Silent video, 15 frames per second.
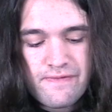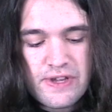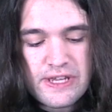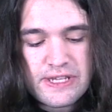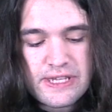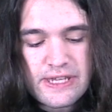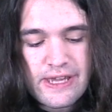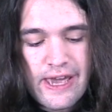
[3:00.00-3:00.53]

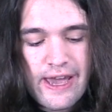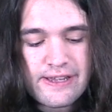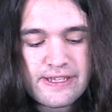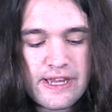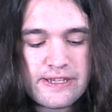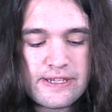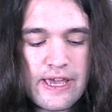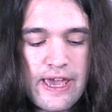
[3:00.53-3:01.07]
V C
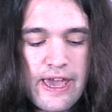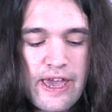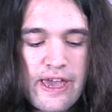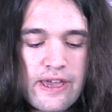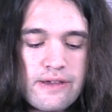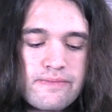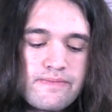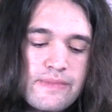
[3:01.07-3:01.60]
S S
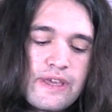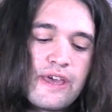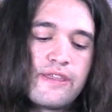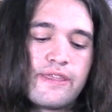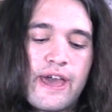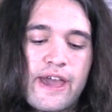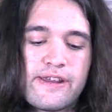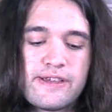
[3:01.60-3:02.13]
A,
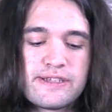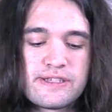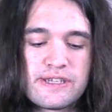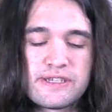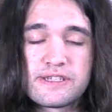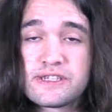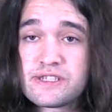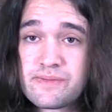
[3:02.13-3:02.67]
and that is
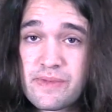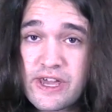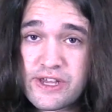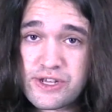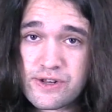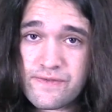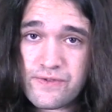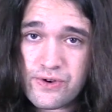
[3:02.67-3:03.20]
the system
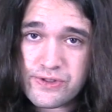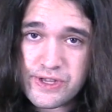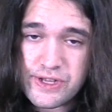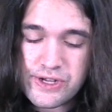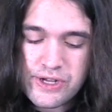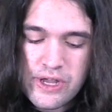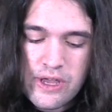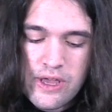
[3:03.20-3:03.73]
agent
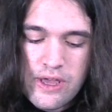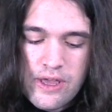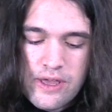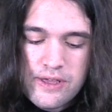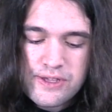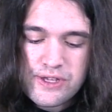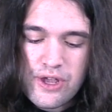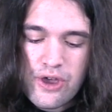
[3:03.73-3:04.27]
voltage.
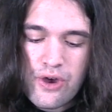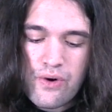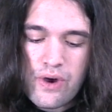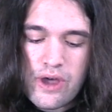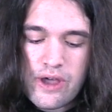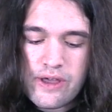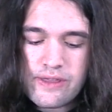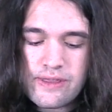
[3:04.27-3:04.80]
So
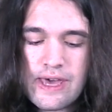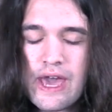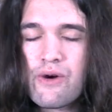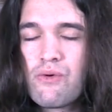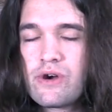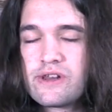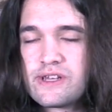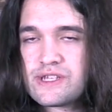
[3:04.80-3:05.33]
uh,
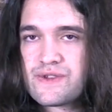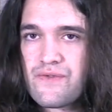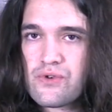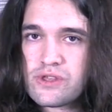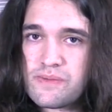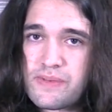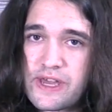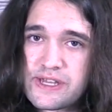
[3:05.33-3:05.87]
that one is
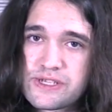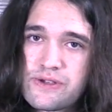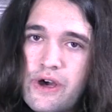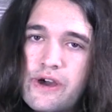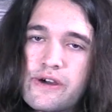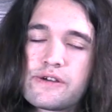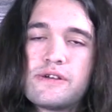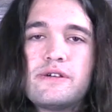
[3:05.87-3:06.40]
for the base
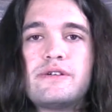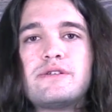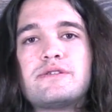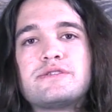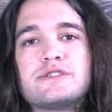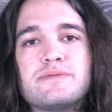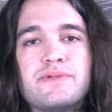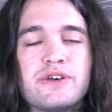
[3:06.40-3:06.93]
clock
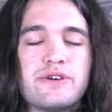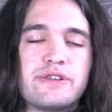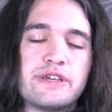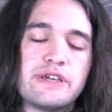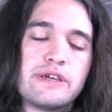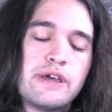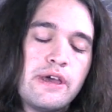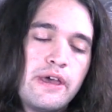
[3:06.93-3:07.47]

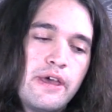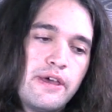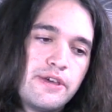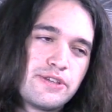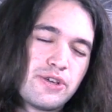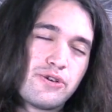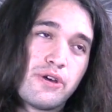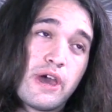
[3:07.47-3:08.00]
stability.
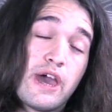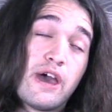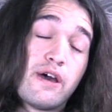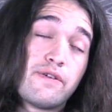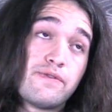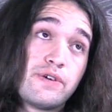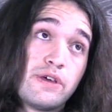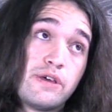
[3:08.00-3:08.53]
So you
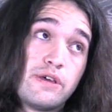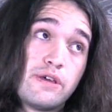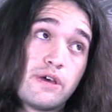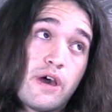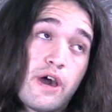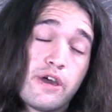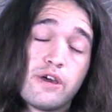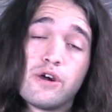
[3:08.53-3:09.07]
have
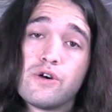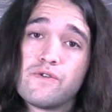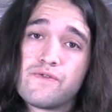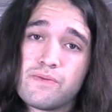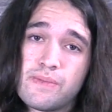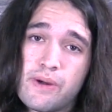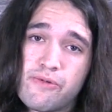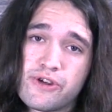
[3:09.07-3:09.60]
I O
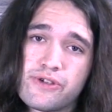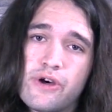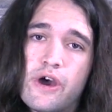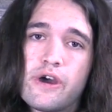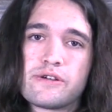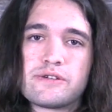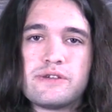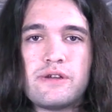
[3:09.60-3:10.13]
for memory
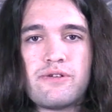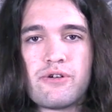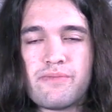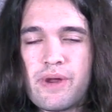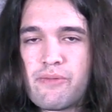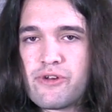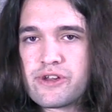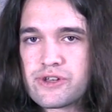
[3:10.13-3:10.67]
clock or
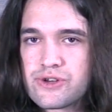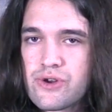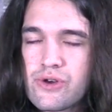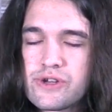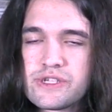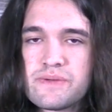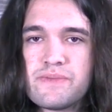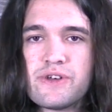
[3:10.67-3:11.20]
memory
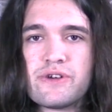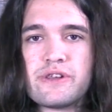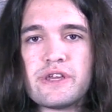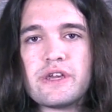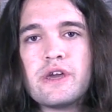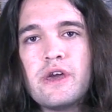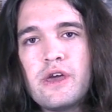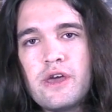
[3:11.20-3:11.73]
controller
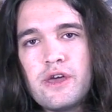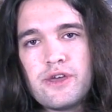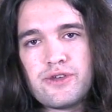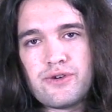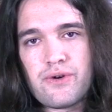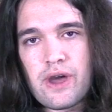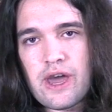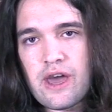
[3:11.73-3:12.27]
stability.
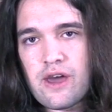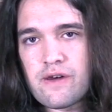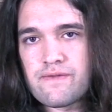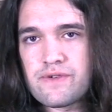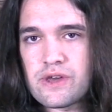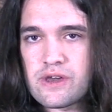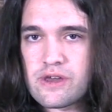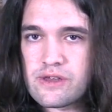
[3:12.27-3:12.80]
You
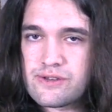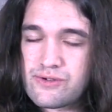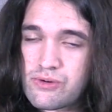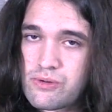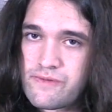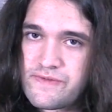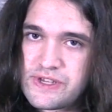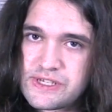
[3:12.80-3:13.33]
have uh,
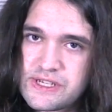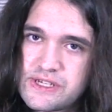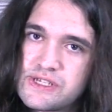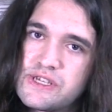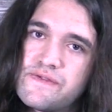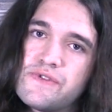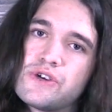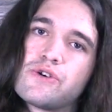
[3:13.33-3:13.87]
normal V C
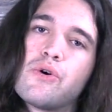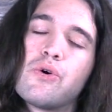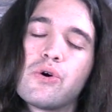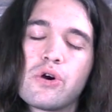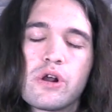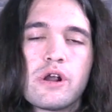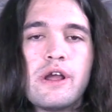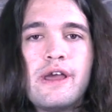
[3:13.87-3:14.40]
C, V
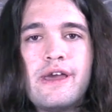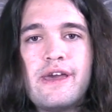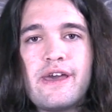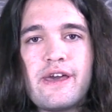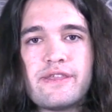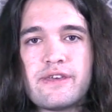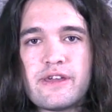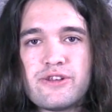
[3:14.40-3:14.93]
core,
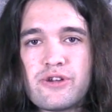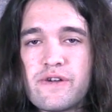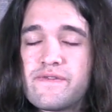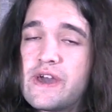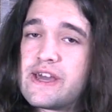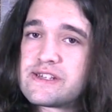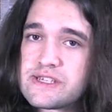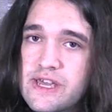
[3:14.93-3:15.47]
and then you
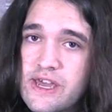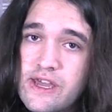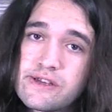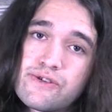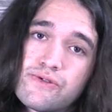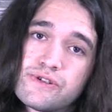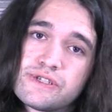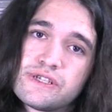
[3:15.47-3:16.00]
have S
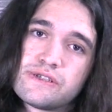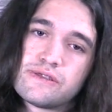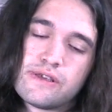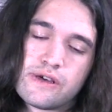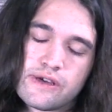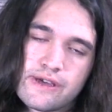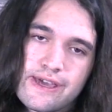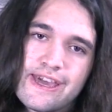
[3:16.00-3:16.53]
A or
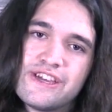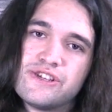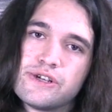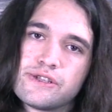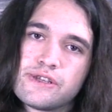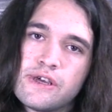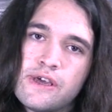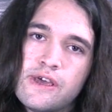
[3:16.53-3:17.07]
the
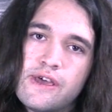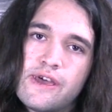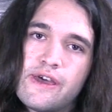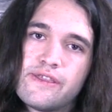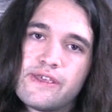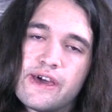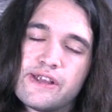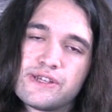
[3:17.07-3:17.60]
agent,
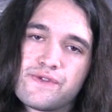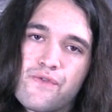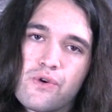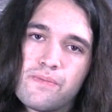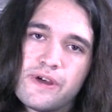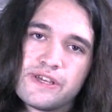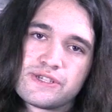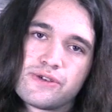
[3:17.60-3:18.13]
and that is
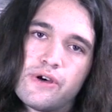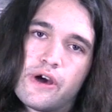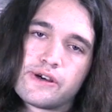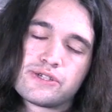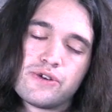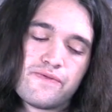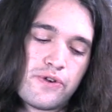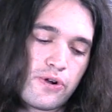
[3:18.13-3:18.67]
for base
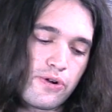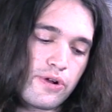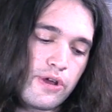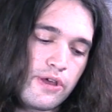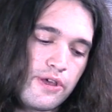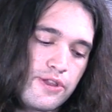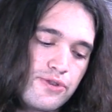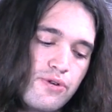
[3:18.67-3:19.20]
clock. So if you're
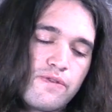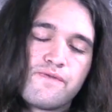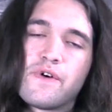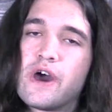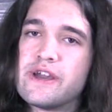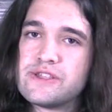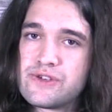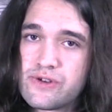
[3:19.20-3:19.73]
doing
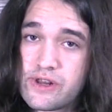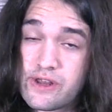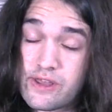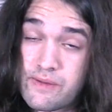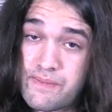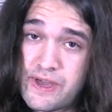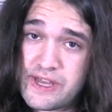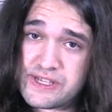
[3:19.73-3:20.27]
fine tuning
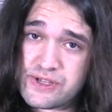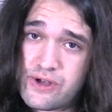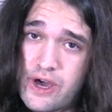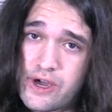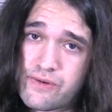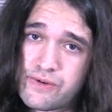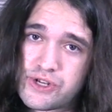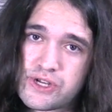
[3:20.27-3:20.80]
on the base
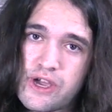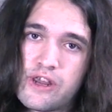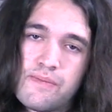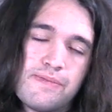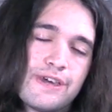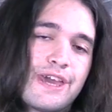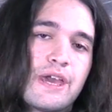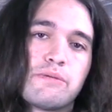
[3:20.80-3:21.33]
clock, which kind
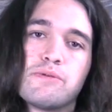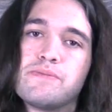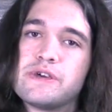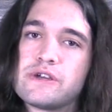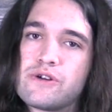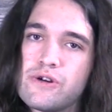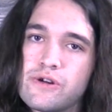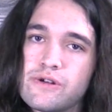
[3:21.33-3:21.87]
of became a
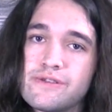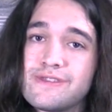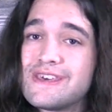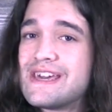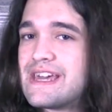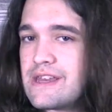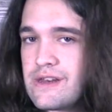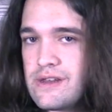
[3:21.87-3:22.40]
bigger
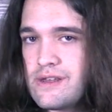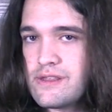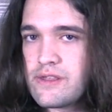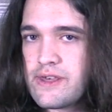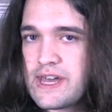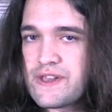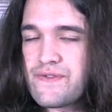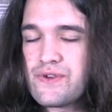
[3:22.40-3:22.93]
thing in
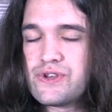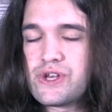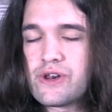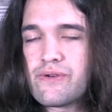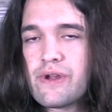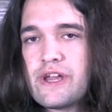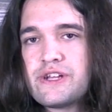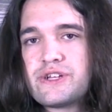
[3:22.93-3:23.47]
the last few
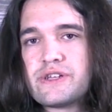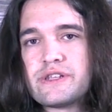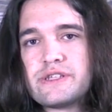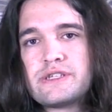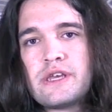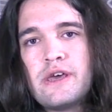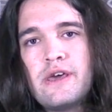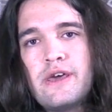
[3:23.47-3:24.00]

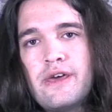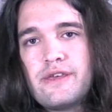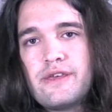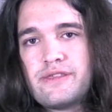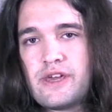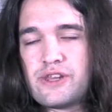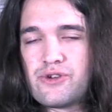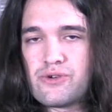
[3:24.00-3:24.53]
generations,
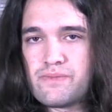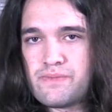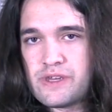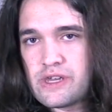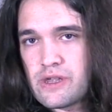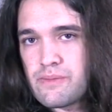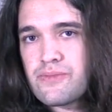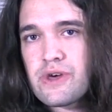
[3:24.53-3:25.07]
then you would
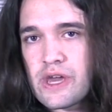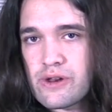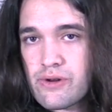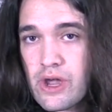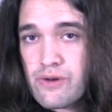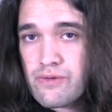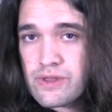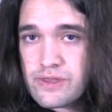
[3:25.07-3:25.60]
begin playing
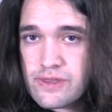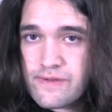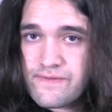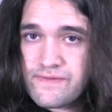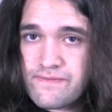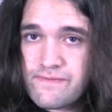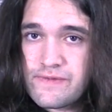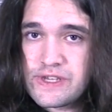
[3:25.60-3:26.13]
around with the
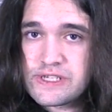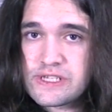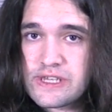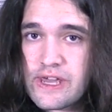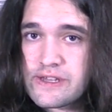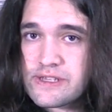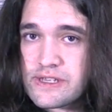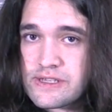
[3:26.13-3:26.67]
V
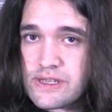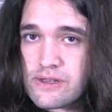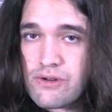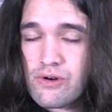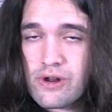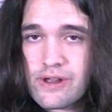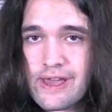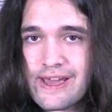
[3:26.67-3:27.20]
C S S
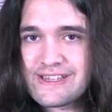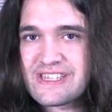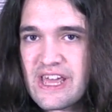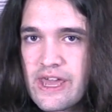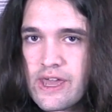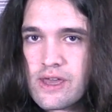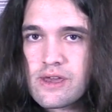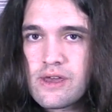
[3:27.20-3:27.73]
or S
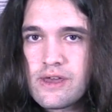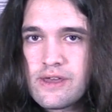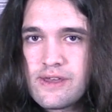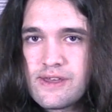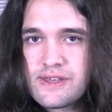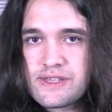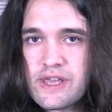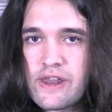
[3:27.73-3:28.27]
A
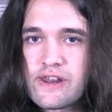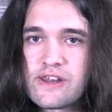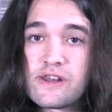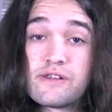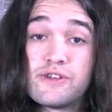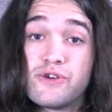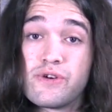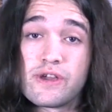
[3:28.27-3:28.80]
setting
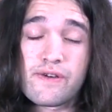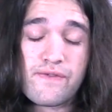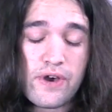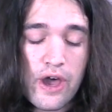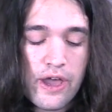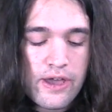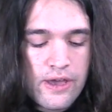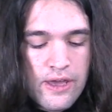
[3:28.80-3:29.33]
in U E F
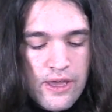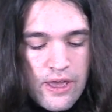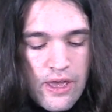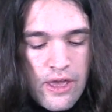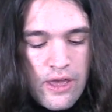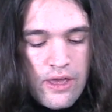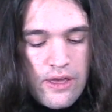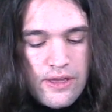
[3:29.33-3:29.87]
I.
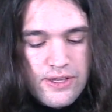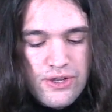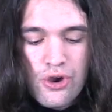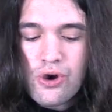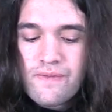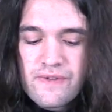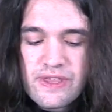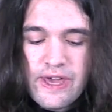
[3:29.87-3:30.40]

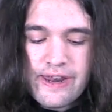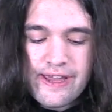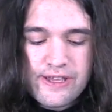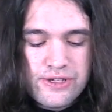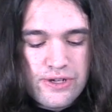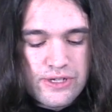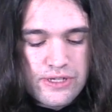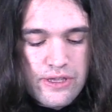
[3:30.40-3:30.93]
So hopefully that
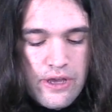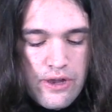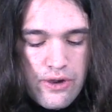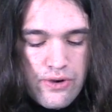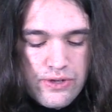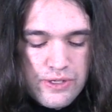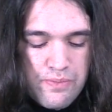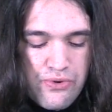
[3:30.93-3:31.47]
answers
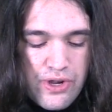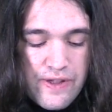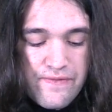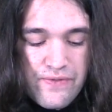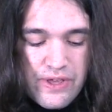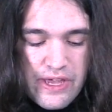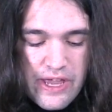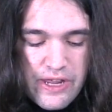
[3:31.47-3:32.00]
those
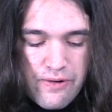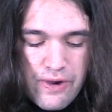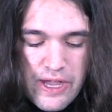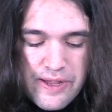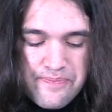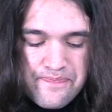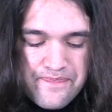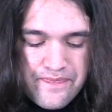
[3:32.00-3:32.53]
briefly
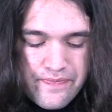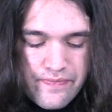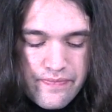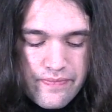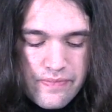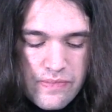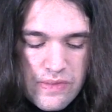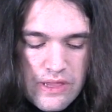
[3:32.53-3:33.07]
anyway.
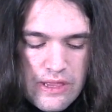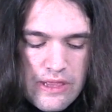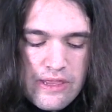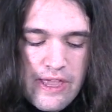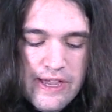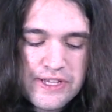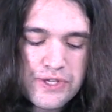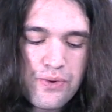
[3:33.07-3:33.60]

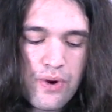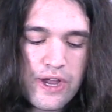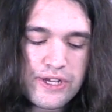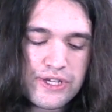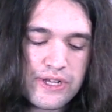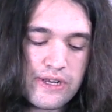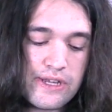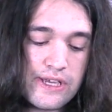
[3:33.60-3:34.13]
Next
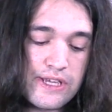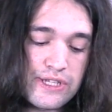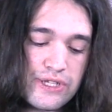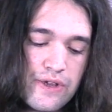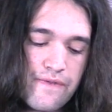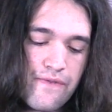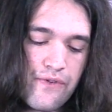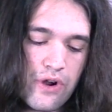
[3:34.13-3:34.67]
question
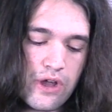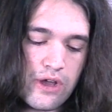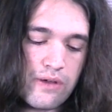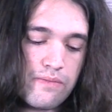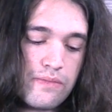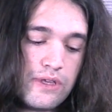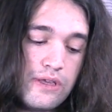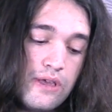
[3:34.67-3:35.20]
is
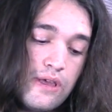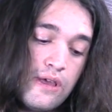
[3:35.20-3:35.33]
from